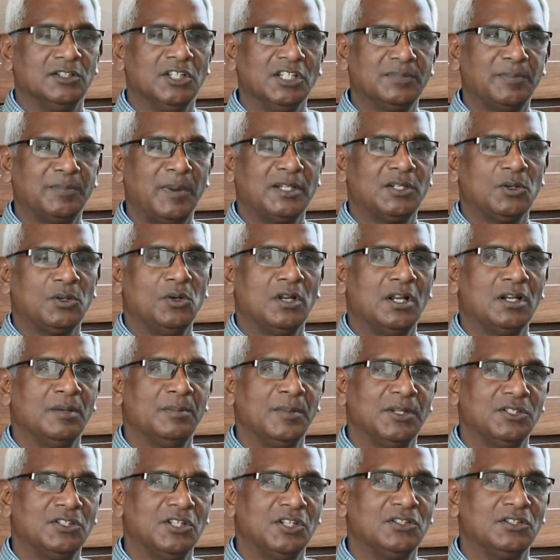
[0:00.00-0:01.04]
this particular
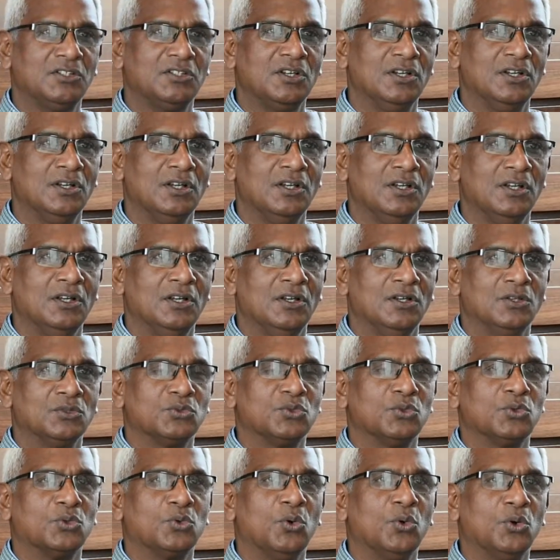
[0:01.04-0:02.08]
message
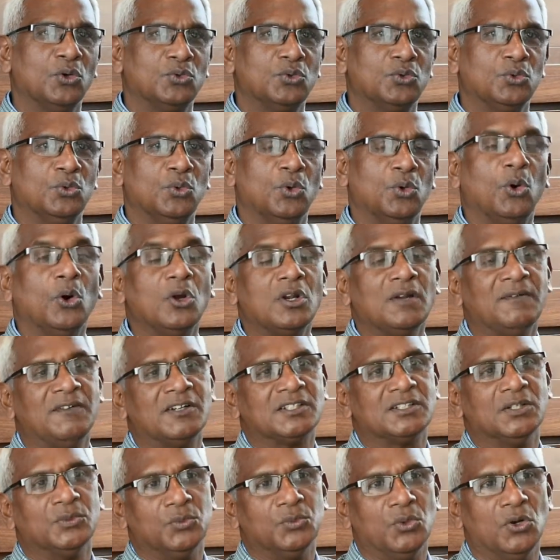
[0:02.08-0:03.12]
should go to all over
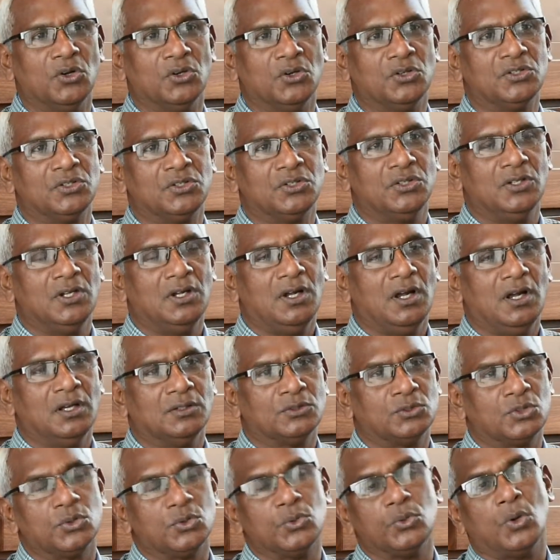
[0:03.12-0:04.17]
the world
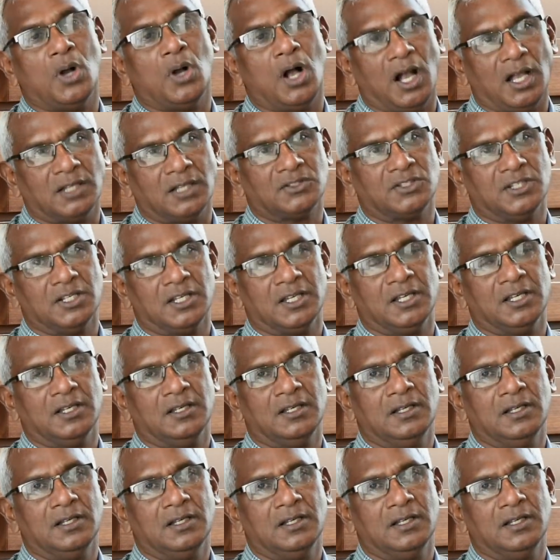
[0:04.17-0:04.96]
through ASI,